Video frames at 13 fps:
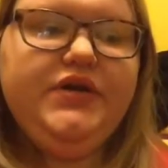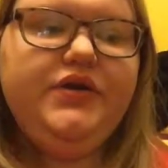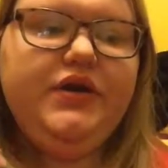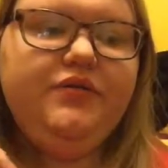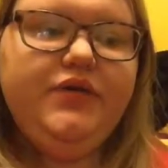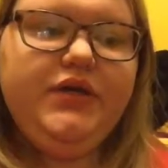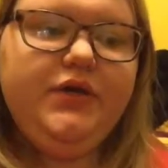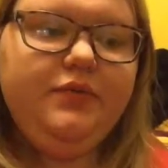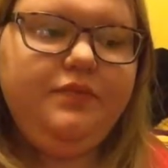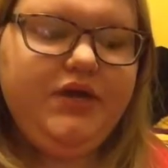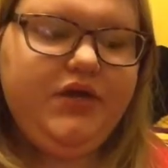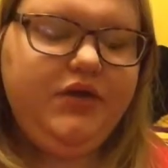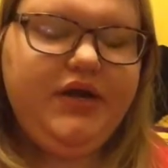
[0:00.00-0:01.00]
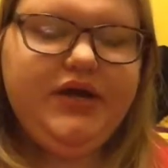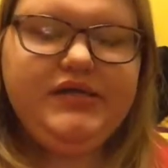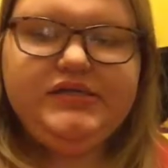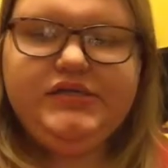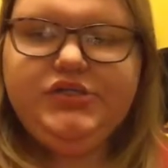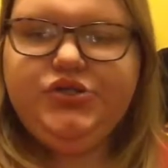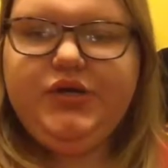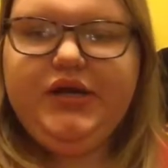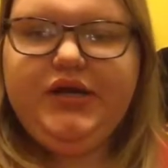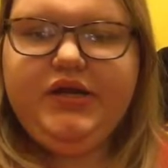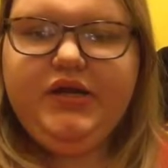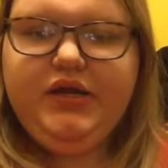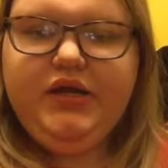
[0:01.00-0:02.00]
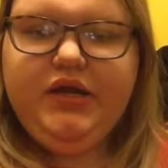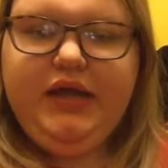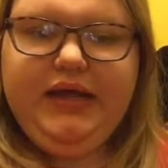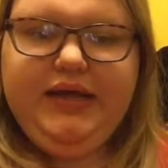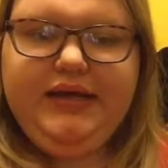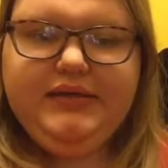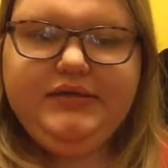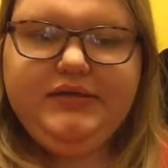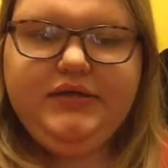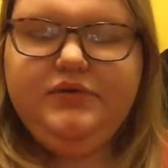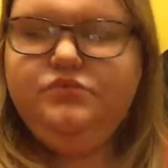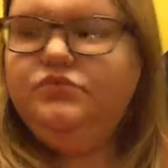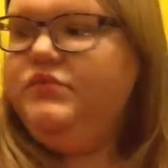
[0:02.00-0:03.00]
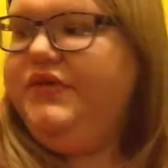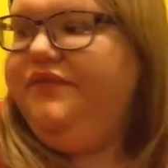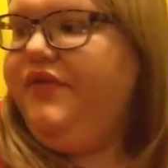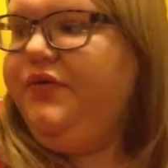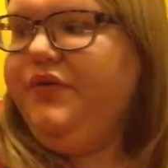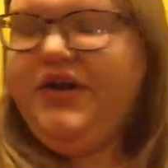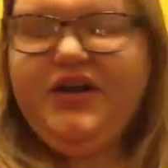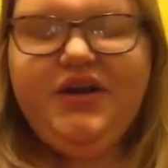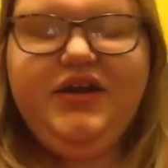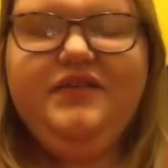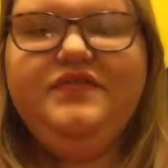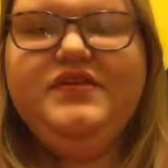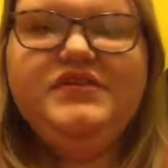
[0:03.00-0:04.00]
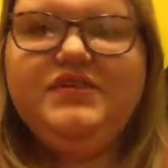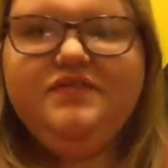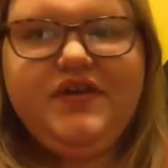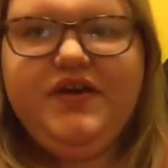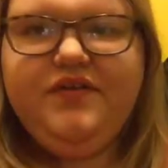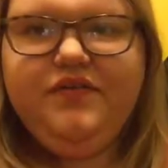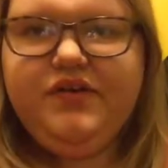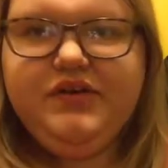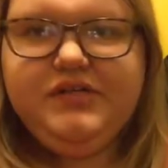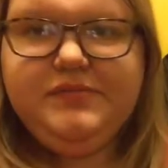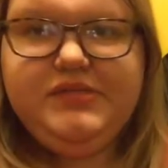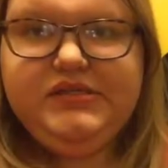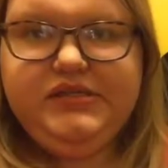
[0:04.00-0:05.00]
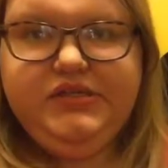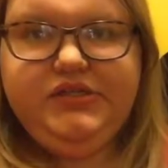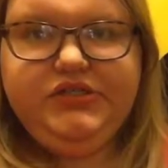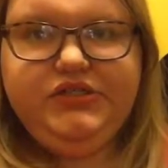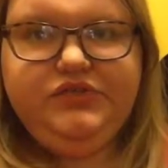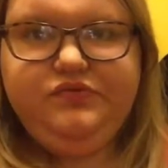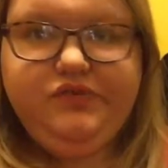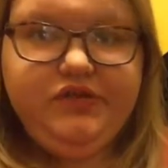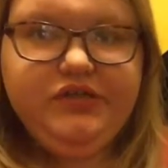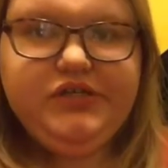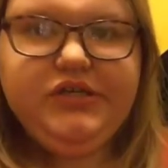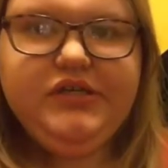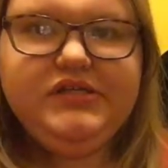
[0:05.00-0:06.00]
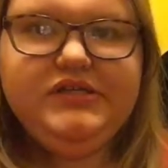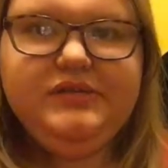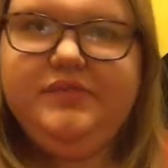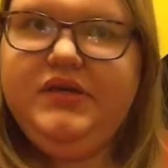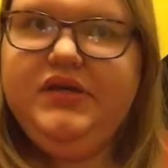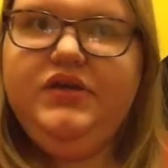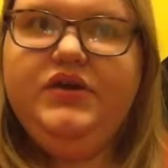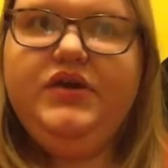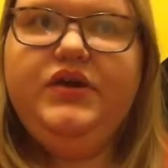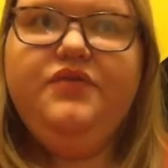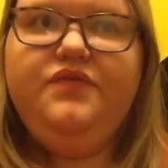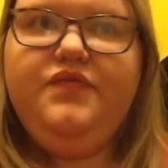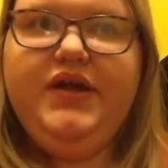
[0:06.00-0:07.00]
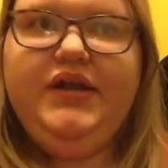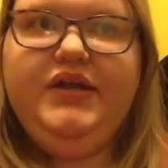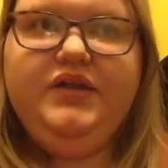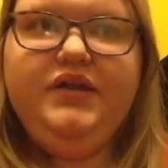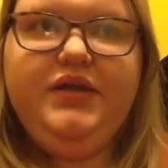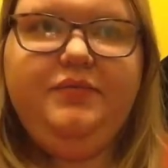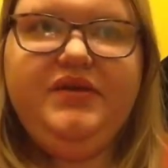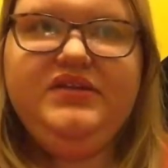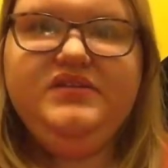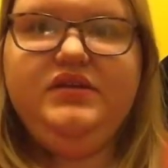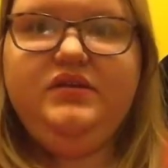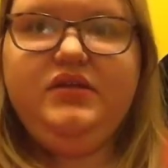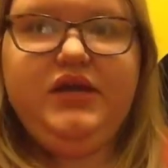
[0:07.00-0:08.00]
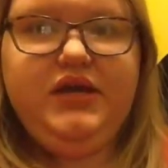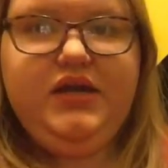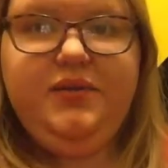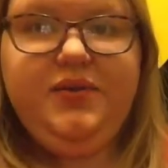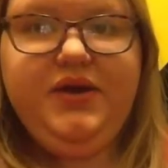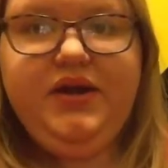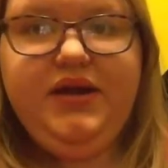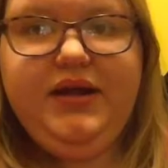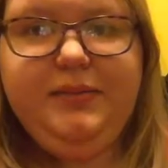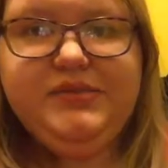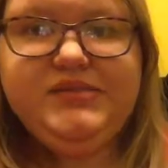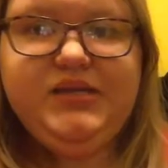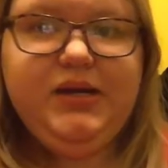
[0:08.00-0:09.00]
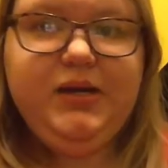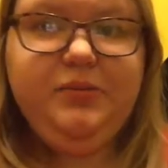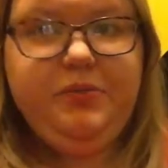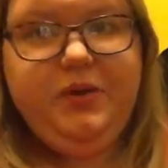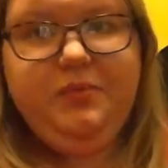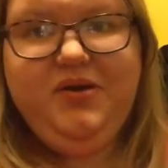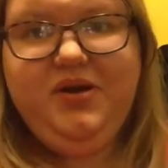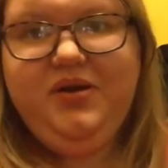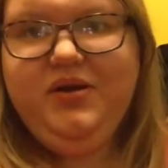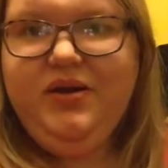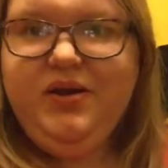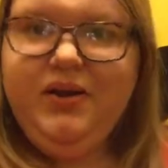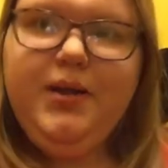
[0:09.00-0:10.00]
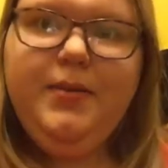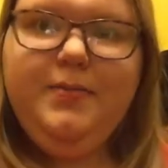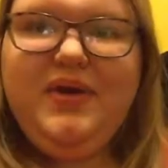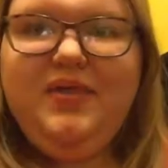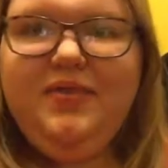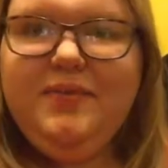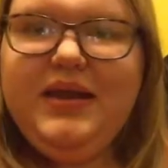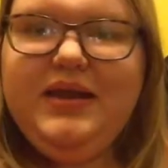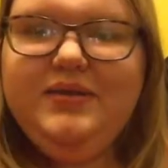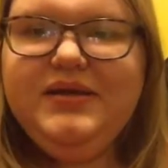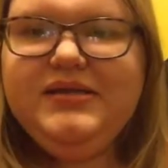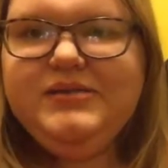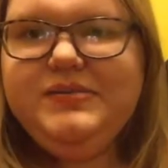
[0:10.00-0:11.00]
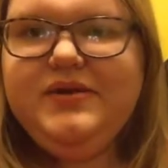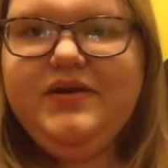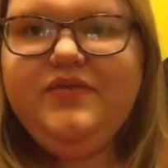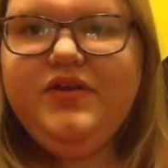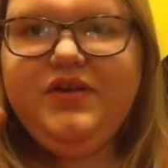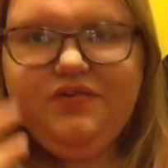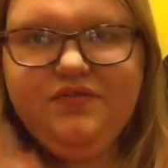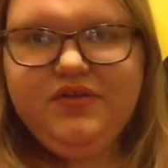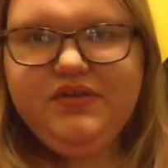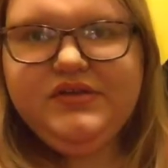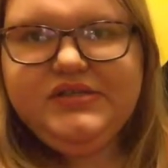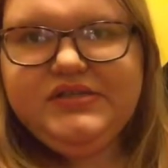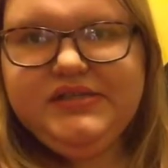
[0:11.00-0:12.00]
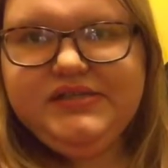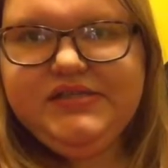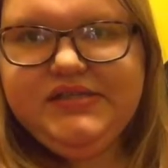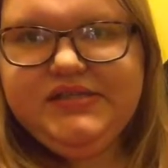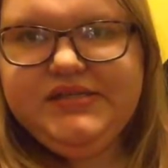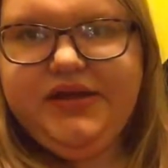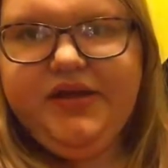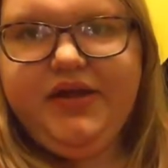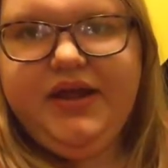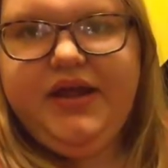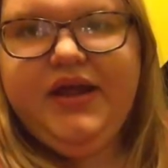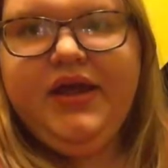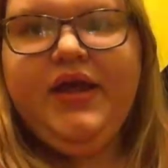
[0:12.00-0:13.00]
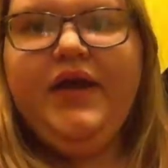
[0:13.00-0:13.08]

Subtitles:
I really hope that you guys enjoyed it. And if you want any of the stuff I got for Christmas and you're just really jealous of me, you can go find it like basically anywhere. Amazon, Walmart, Bath & Body Works, wherever you feel is necessary.